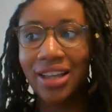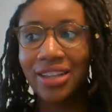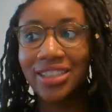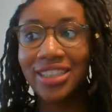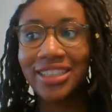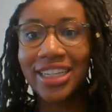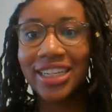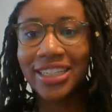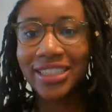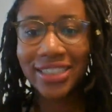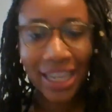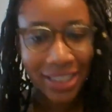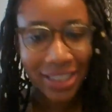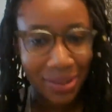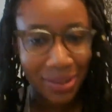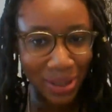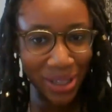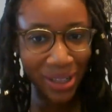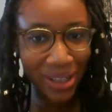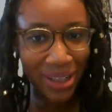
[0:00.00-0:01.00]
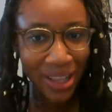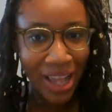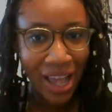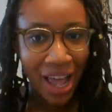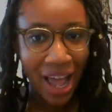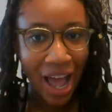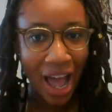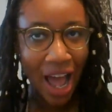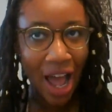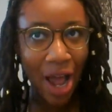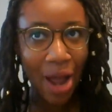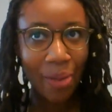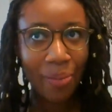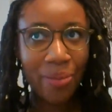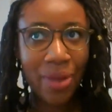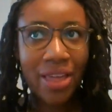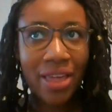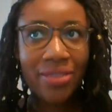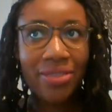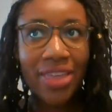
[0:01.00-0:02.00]
just accessible,
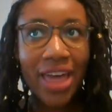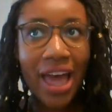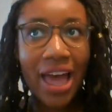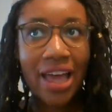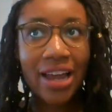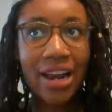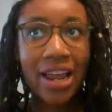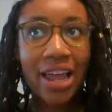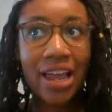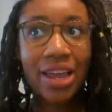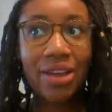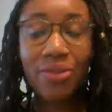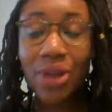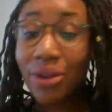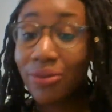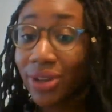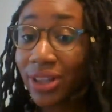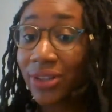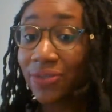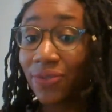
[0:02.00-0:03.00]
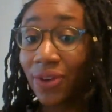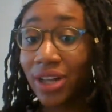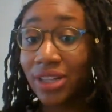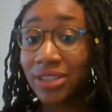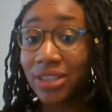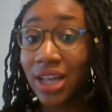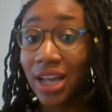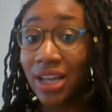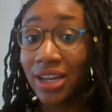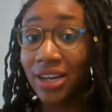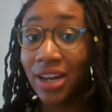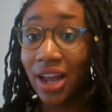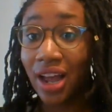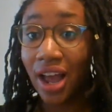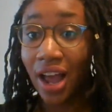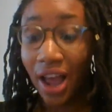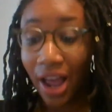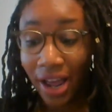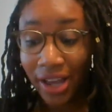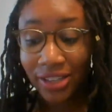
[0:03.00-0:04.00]
that it really falls on
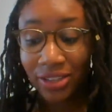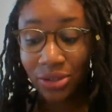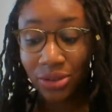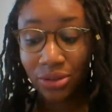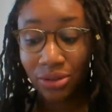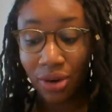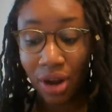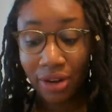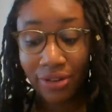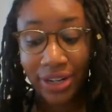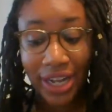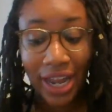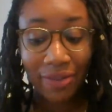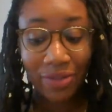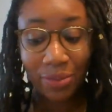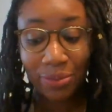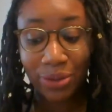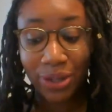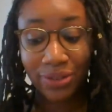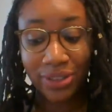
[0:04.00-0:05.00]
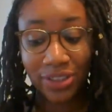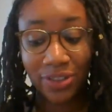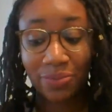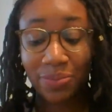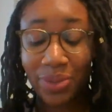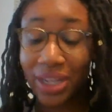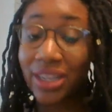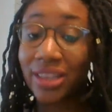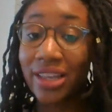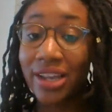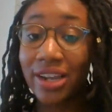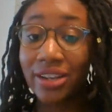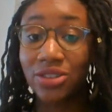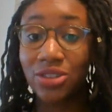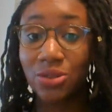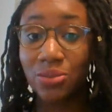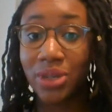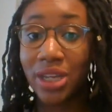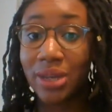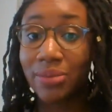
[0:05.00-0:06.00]
us who already have the privilege of being there
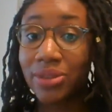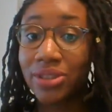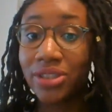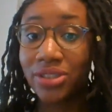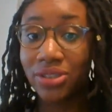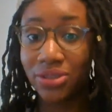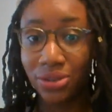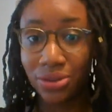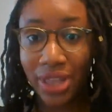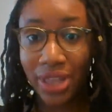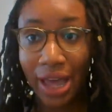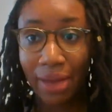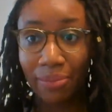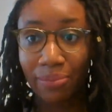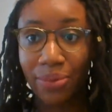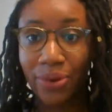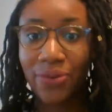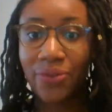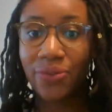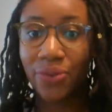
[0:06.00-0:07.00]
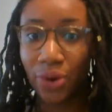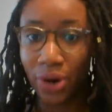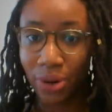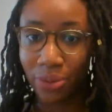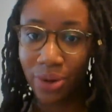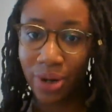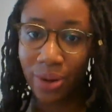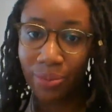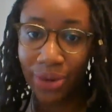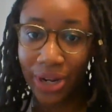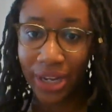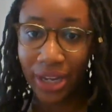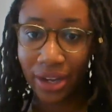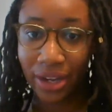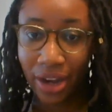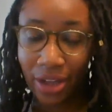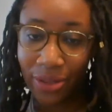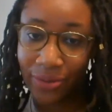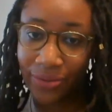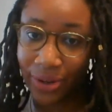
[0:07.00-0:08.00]
to be able to do that before we're
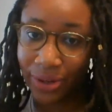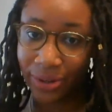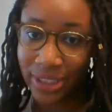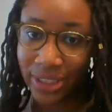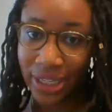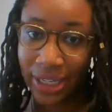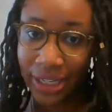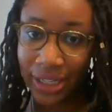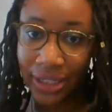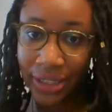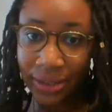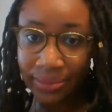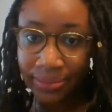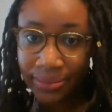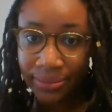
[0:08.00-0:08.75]
bringing other folks in.